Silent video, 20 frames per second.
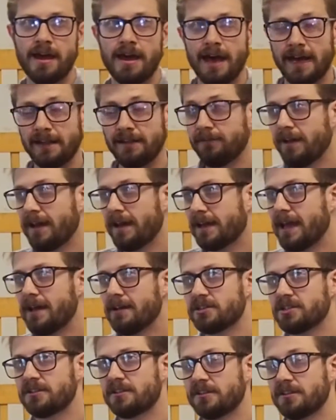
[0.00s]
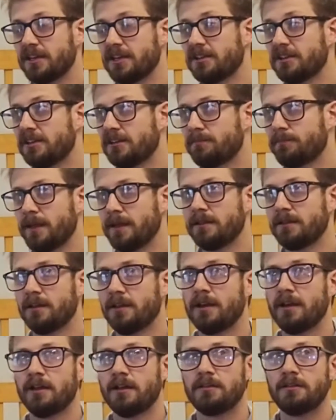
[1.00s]
And in fact, Gaucher disease has been
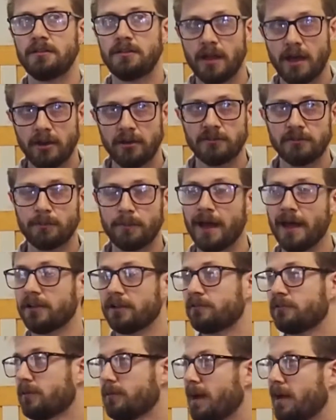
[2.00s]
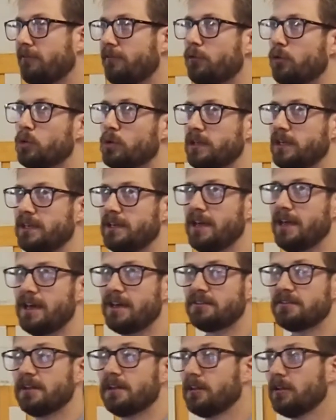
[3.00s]
known about for about 40
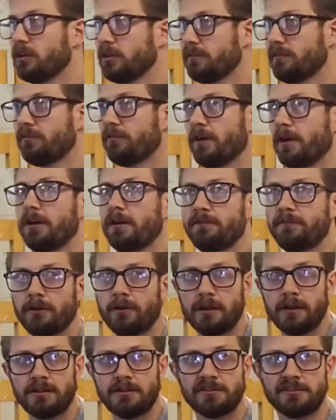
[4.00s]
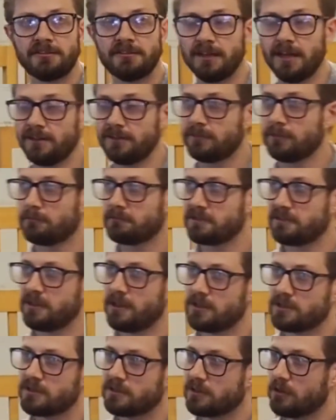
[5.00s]
years, and a lot of very, very successful
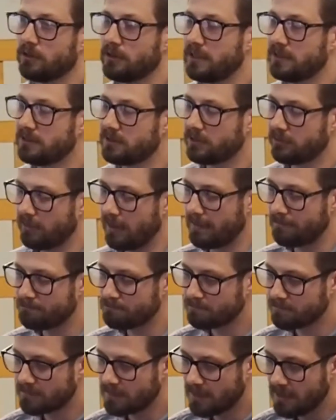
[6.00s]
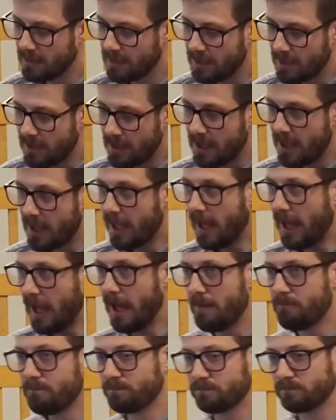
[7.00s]
research has gone into it.
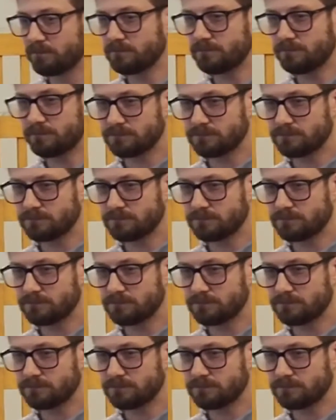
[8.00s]
And